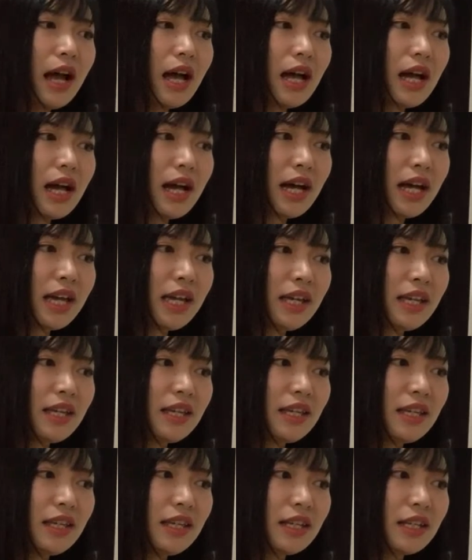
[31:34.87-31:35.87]

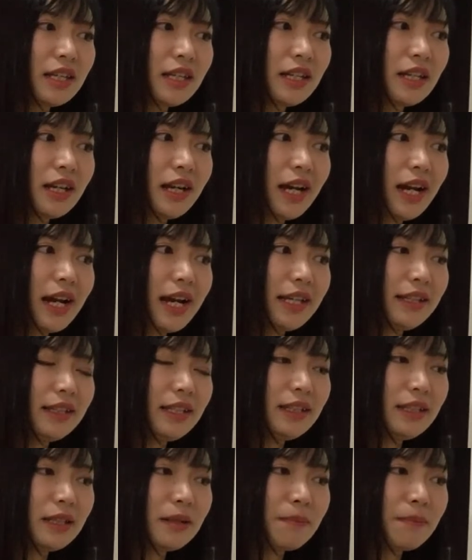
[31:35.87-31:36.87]
I
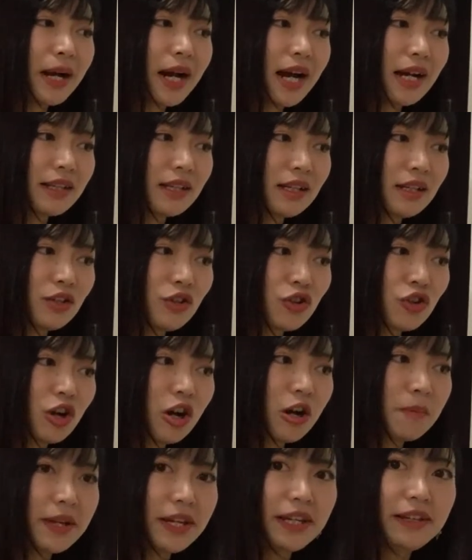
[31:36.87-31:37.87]
did the part-time
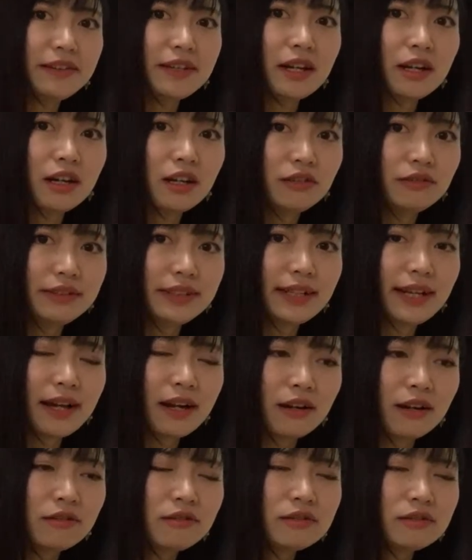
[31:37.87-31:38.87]
job in the
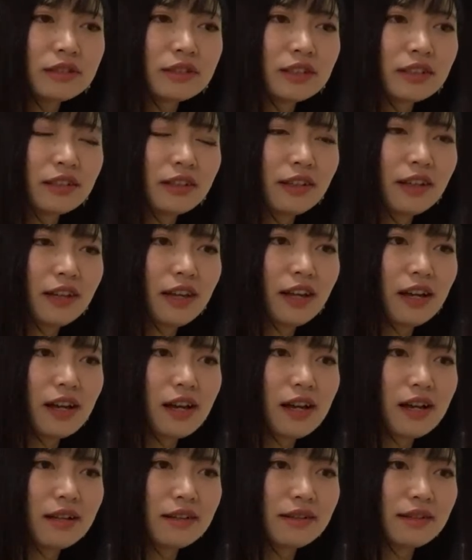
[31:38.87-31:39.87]
hotel,
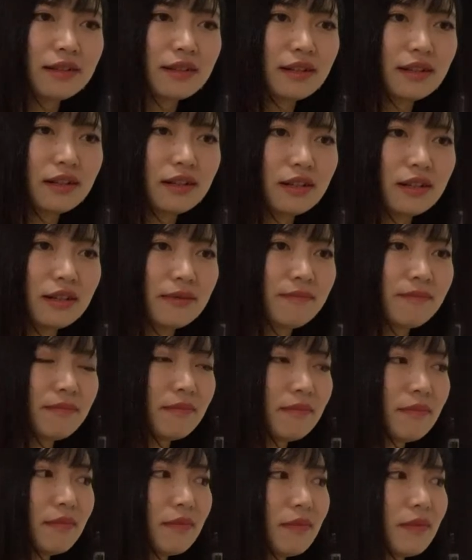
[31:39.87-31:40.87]
and
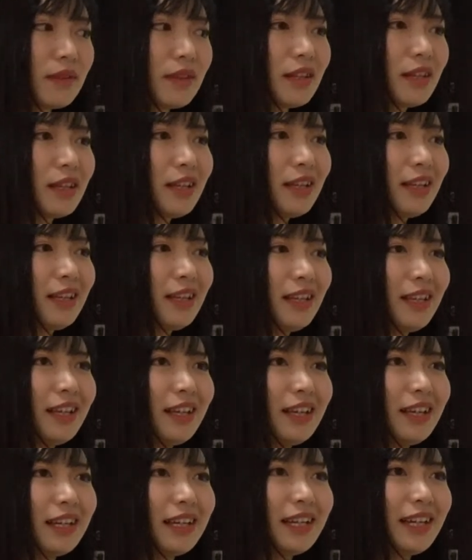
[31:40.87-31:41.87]

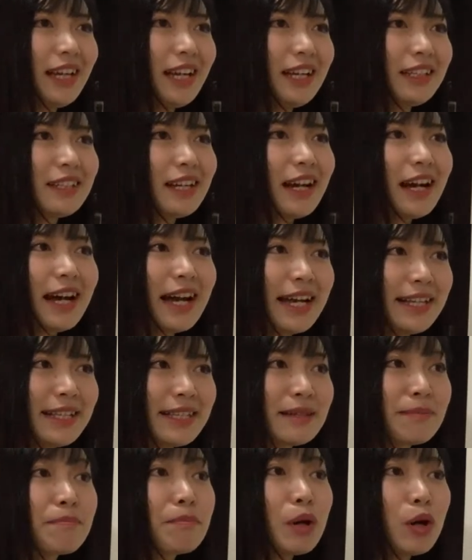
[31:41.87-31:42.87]
I
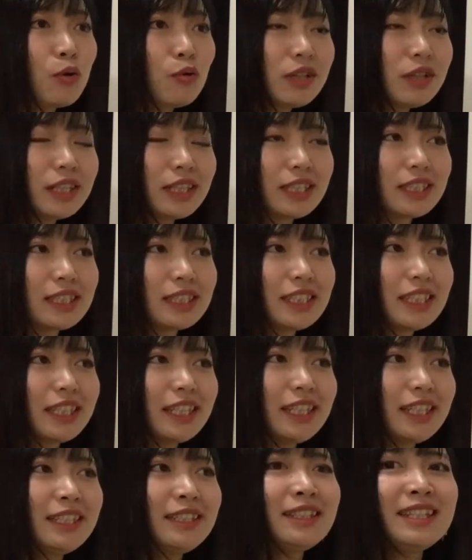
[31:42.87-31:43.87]
spoke
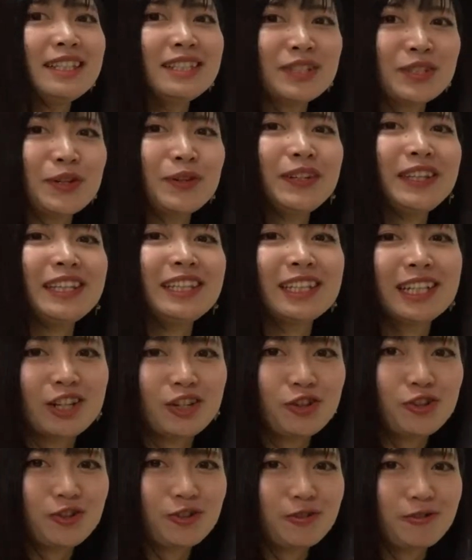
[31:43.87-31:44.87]
a little
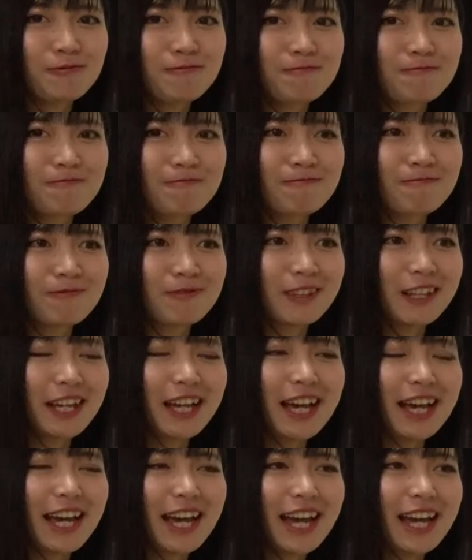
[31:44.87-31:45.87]
English,
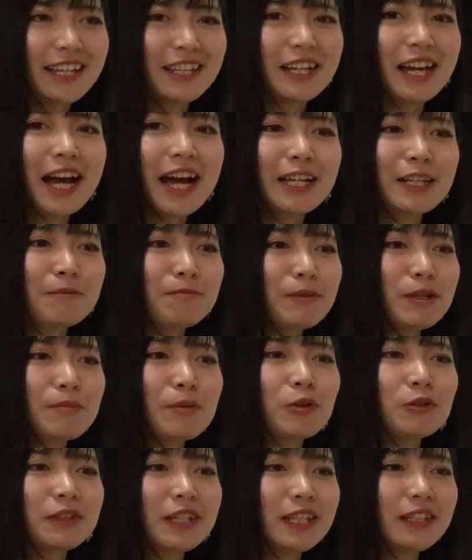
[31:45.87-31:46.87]
and the other
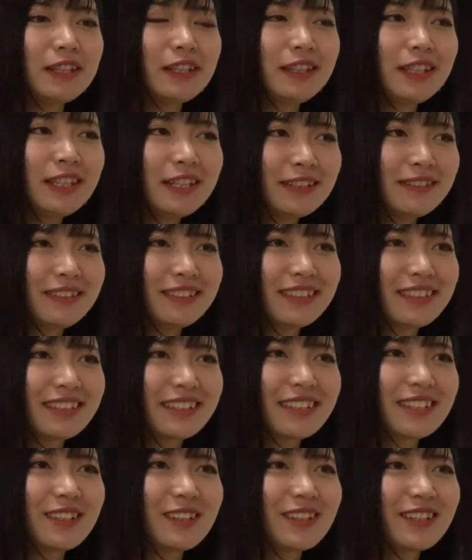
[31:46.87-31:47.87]
people, they didn't.
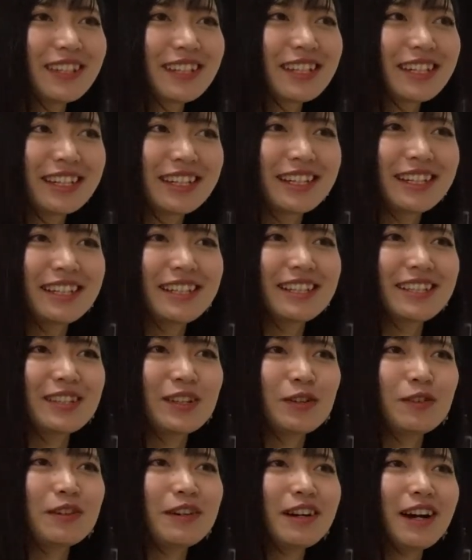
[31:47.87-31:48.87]

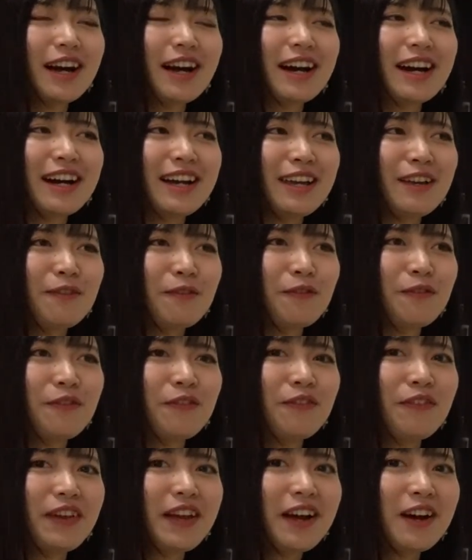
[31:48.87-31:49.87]
So I
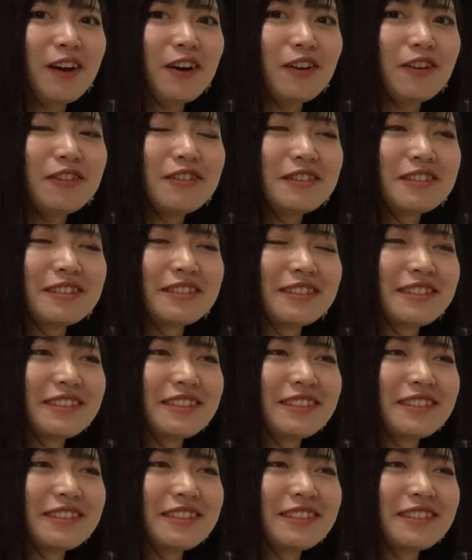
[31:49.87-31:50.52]
felt